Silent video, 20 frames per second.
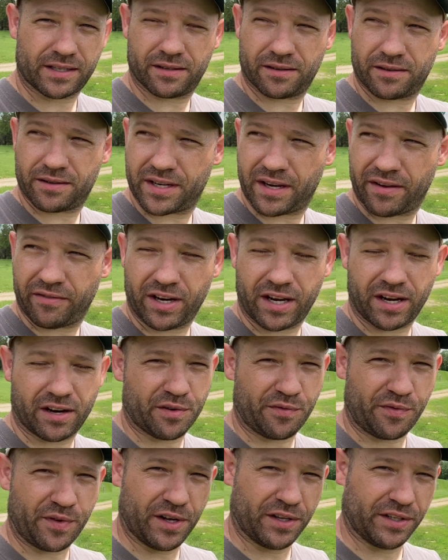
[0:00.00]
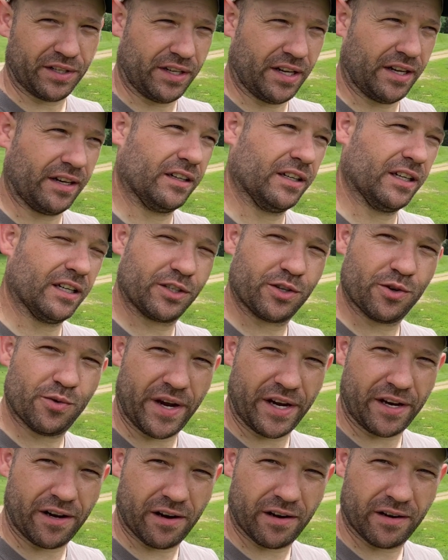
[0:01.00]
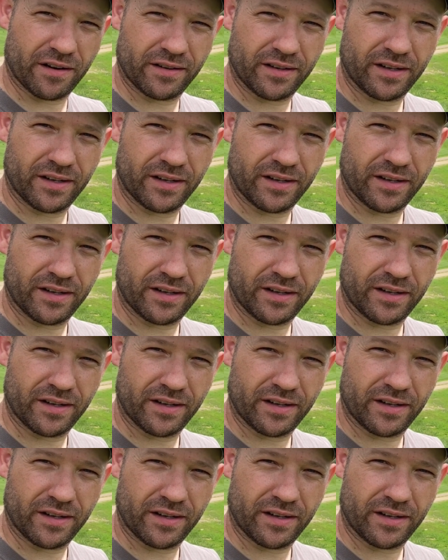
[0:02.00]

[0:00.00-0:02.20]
or 7 acre field, and then a little 2 acre